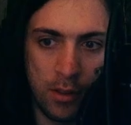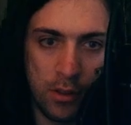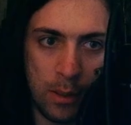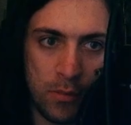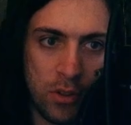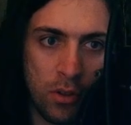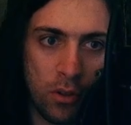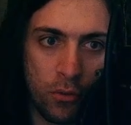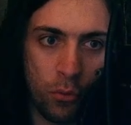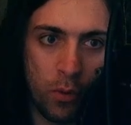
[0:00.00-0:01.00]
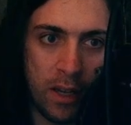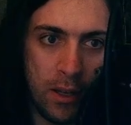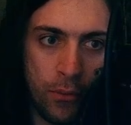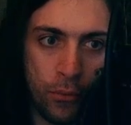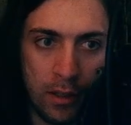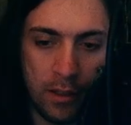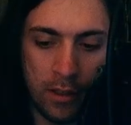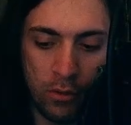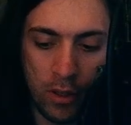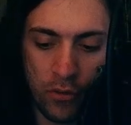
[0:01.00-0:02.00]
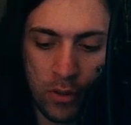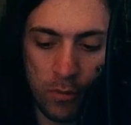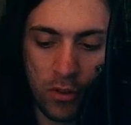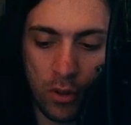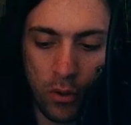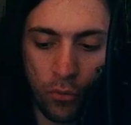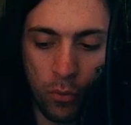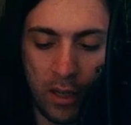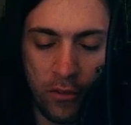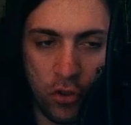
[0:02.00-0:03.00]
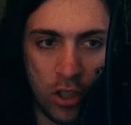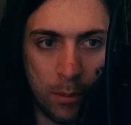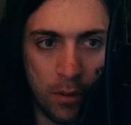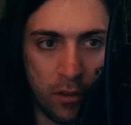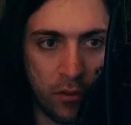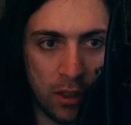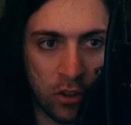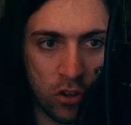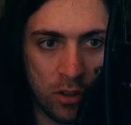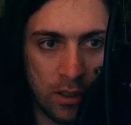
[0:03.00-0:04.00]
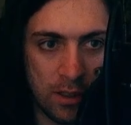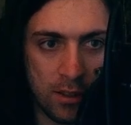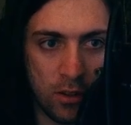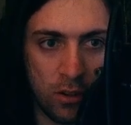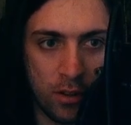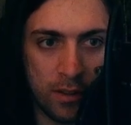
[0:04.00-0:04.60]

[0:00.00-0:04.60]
some sort of wave, and then you have some sort of wave shaper function. Let's call it